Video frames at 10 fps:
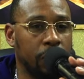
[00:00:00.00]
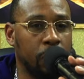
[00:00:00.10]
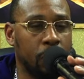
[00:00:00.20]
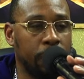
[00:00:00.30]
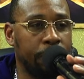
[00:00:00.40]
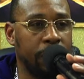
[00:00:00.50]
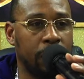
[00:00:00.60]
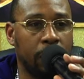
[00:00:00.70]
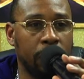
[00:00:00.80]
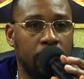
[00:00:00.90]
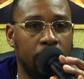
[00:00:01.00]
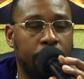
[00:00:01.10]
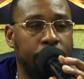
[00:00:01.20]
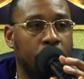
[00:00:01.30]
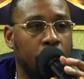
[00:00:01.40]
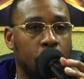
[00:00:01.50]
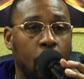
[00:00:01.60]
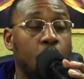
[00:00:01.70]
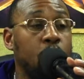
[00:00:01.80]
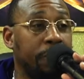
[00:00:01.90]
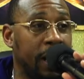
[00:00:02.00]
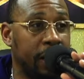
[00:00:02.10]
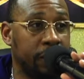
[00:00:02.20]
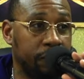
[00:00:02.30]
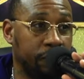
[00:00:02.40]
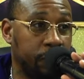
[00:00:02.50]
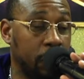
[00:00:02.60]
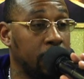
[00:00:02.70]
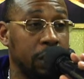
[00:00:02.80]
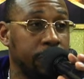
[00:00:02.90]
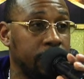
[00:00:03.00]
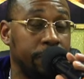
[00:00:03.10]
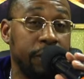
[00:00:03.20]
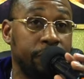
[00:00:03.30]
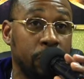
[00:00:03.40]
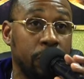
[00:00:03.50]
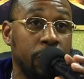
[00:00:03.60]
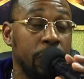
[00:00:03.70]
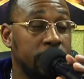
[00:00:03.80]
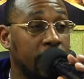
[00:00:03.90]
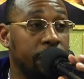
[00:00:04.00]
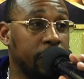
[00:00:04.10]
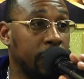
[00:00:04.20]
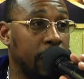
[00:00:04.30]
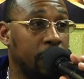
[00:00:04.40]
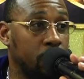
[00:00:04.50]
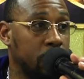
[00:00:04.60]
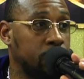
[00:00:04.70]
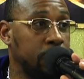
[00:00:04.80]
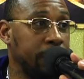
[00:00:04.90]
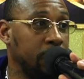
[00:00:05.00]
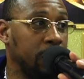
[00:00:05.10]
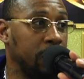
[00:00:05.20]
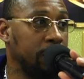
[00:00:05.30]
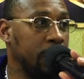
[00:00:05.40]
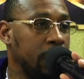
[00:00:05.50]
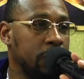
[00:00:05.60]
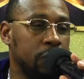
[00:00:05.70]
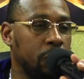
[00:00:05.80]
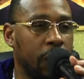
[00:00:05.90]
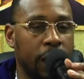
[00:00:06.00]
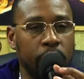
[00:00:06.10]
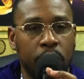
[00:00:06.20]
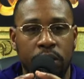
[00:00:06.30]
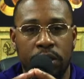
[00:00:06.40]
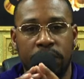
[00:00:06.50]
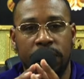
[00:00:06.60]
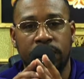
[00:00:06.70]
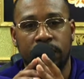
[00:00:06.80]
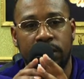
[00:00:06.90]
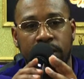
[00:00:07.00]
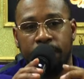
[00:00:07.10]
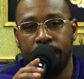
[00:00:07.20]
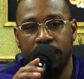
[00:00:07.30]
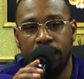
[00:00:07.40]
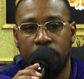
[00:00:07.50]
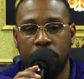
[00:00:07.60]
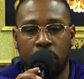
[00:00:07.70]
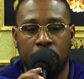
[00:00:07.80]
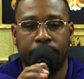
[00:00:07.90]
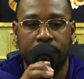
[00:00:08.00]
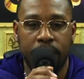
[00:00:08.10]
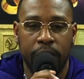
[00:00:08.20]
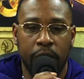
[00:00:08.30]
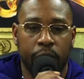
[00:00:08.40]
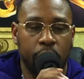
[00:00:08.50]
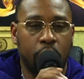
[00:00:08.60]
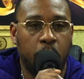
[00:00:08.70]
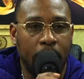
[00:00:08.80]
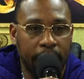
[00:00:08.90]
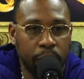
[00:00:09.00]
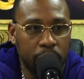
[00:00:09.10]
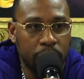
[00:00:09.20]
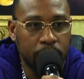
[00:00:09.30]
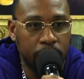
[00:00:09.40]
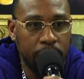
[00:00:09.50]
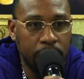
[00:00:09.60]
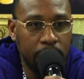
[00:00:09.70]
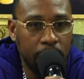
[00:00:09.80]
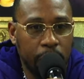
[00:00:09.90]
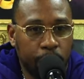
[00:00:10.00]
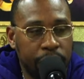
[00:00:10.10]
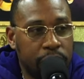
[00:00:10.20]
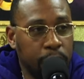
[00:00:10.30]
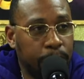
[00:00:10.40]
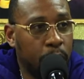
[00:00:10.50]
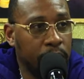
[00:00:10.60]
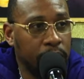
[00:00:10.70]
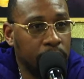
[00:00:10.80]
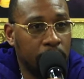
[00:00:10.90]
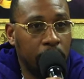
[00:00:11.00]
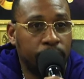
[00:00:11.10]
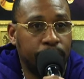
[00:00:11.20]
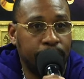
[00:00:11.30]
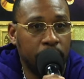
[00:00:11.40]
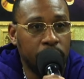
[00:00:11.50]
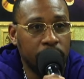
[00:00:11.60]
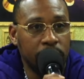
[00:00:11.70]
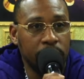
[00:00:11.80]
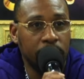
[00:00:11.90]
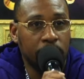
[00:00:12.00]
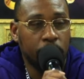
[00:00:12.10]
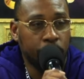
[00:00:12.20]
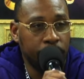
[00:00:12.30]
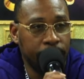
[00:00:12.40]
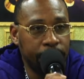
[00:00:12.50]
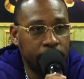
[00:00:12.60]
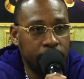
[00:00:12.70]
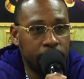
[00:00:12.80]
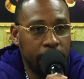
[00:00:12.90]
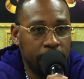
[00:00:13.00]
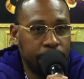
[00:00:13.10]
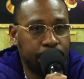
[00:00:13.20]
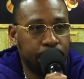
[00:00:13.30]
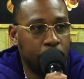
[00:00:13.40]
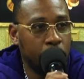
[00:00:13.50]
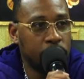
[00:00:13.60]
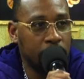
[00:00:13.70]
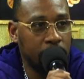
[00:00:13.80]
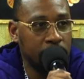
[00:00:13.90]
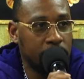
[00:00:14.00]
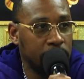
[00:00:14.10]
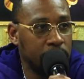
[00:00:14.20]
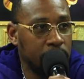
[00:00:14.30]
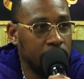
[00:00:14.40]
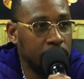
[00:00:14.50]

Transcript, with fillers: going to be a, a a gold mine for Columbia. I mean, for South Carolina once we build it up. So I know the necessity of men is going to be required once we reach the point of building Greenville and merging into